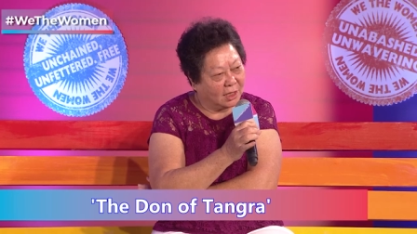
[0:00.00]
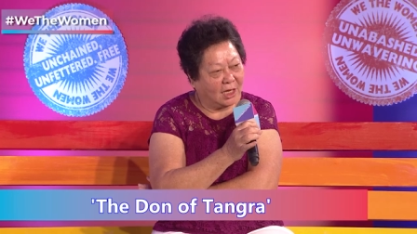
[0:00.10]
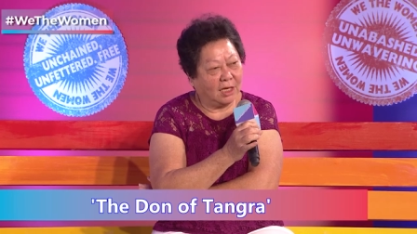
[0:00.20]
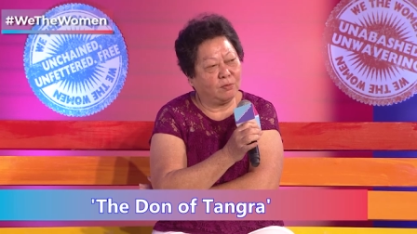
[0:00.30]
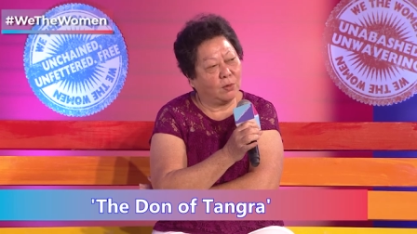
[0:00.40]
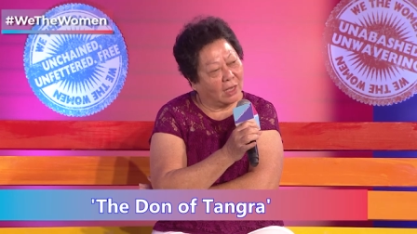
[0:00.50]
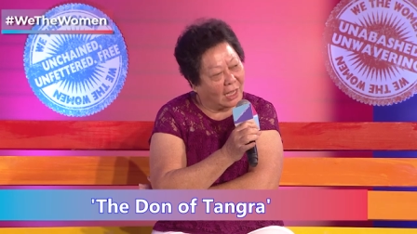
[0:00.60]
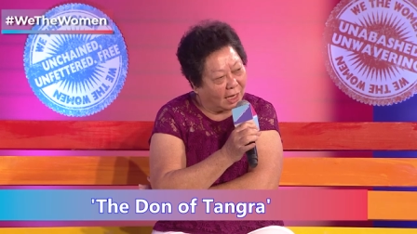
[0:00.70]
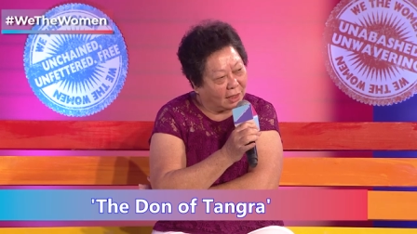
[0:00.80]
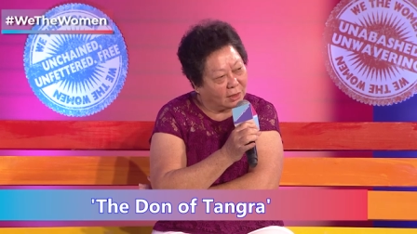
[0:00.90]
if you work
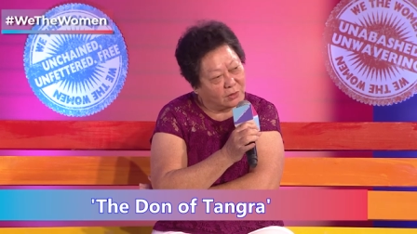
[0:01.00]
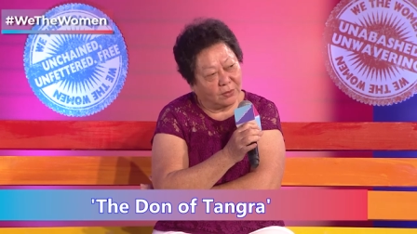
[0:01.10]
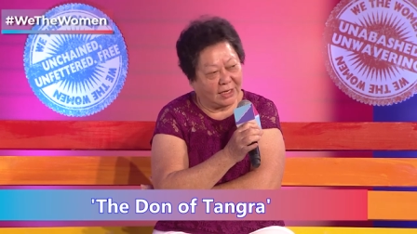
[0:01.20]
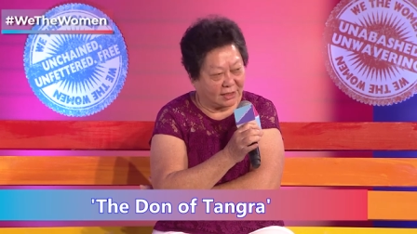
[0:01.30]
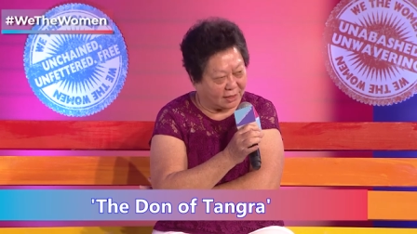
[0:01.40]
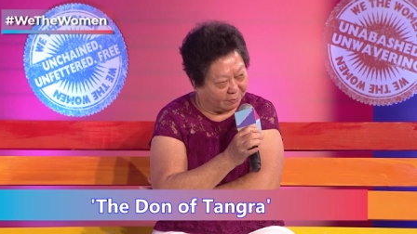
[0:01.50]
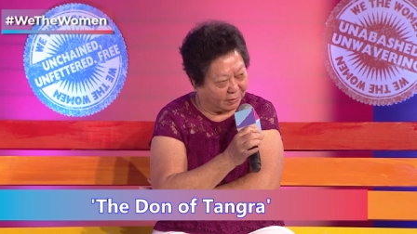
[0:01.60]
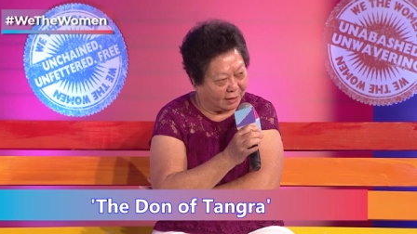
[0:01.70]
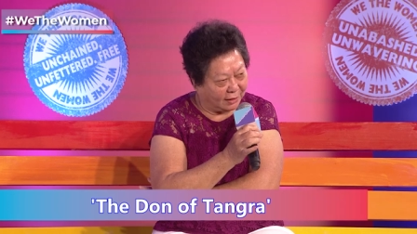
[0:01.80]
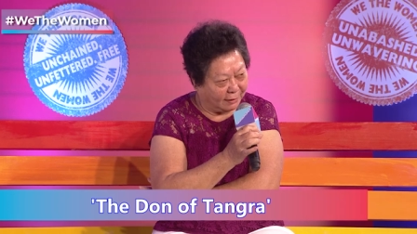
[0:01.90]
hard, you get
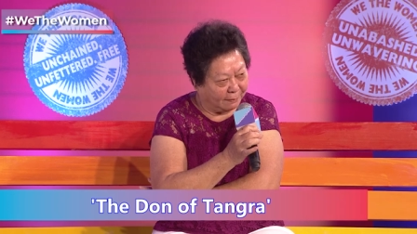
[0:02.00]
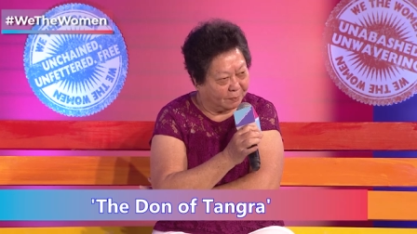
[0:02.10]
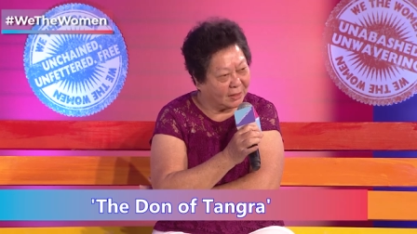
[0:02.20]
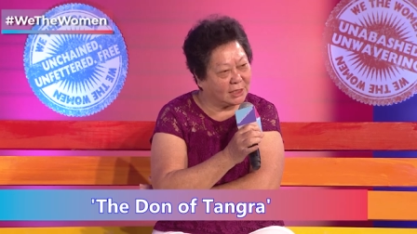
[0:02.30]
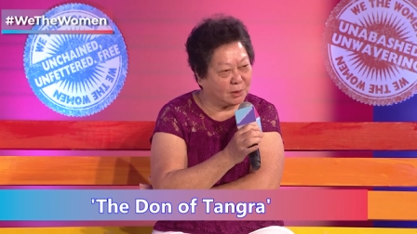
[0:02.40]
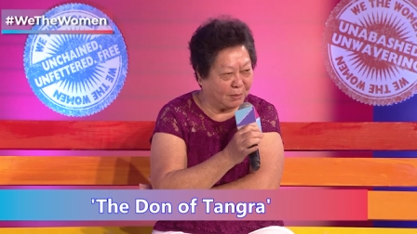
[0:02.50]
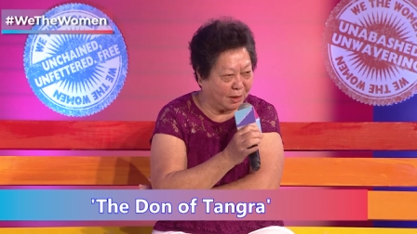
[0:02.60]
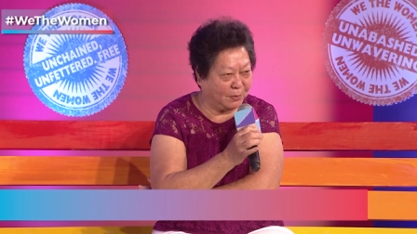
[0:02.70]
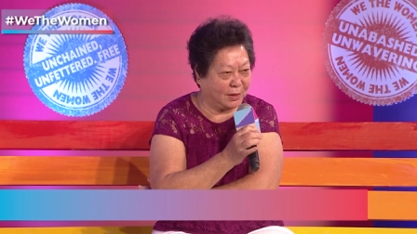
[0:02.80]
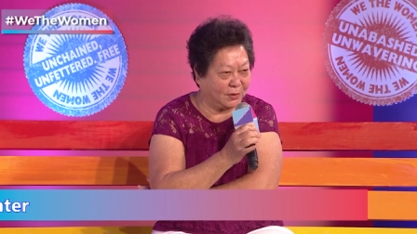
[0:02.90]
something. That's my
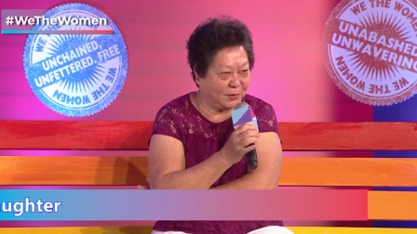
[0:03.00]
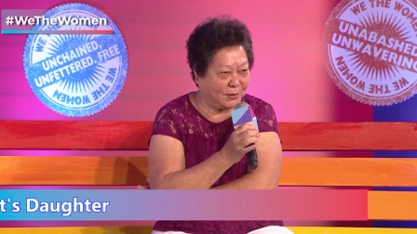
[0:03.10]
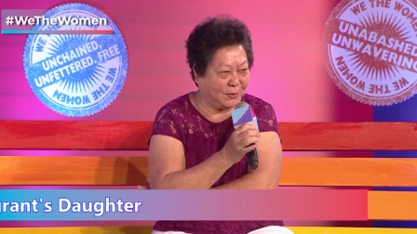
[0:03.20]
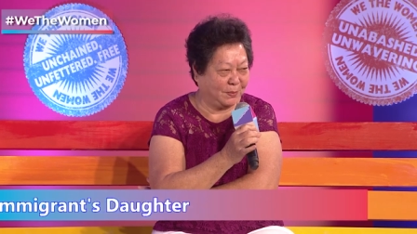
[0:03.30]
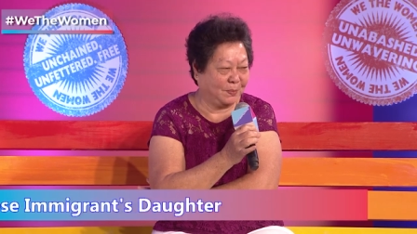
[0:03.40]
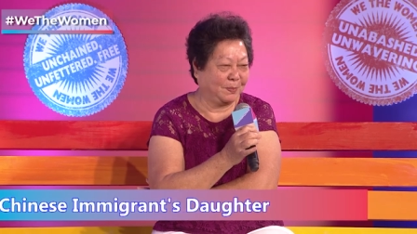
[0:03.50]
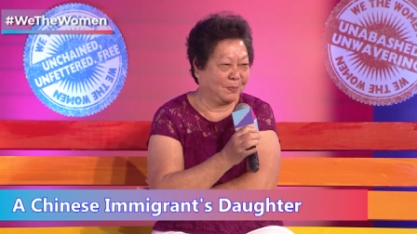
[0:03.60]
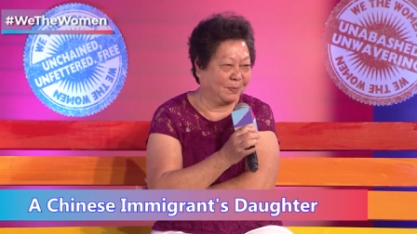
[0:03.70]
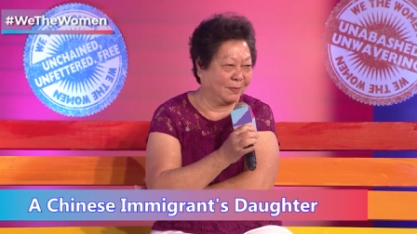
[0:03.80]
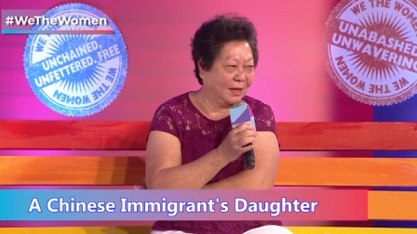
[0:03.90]
word to you.
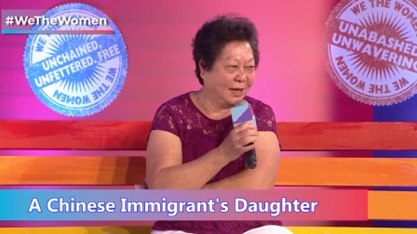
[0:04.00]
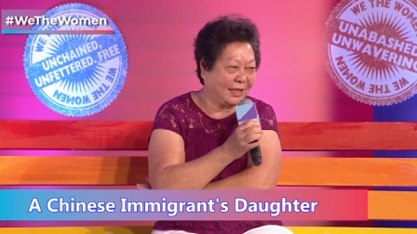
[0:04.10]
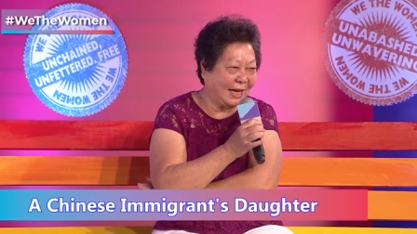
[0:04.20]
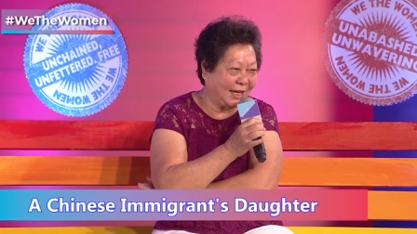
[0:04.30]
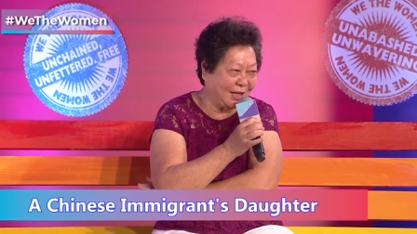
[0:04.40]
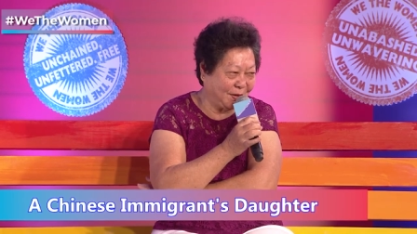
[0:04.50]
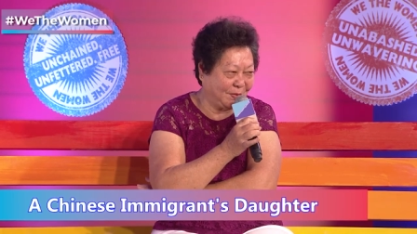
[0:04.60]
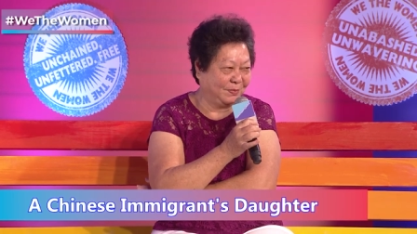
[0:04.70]
Thank you.